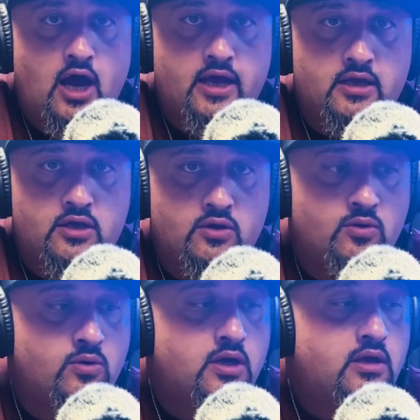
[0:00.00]

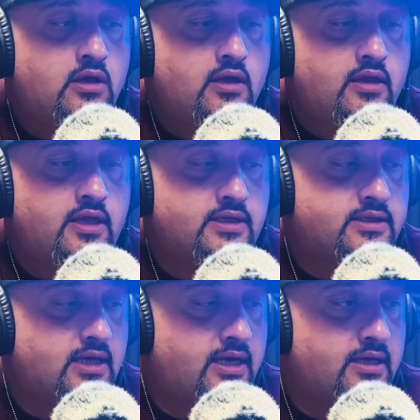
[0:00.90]
IQ.
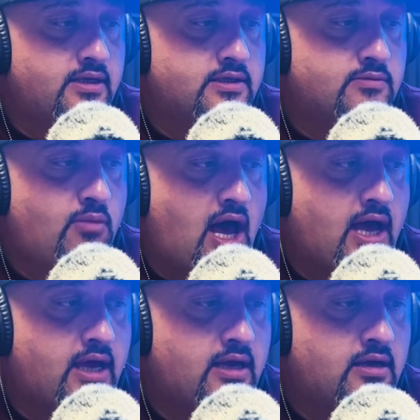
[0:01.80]
This is
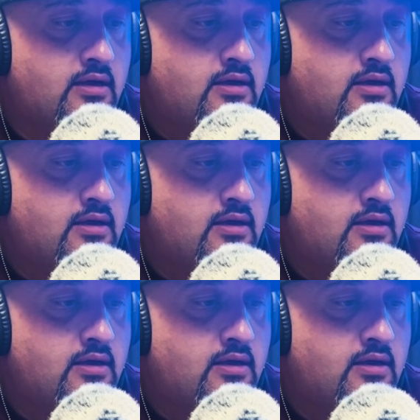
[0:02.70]
my,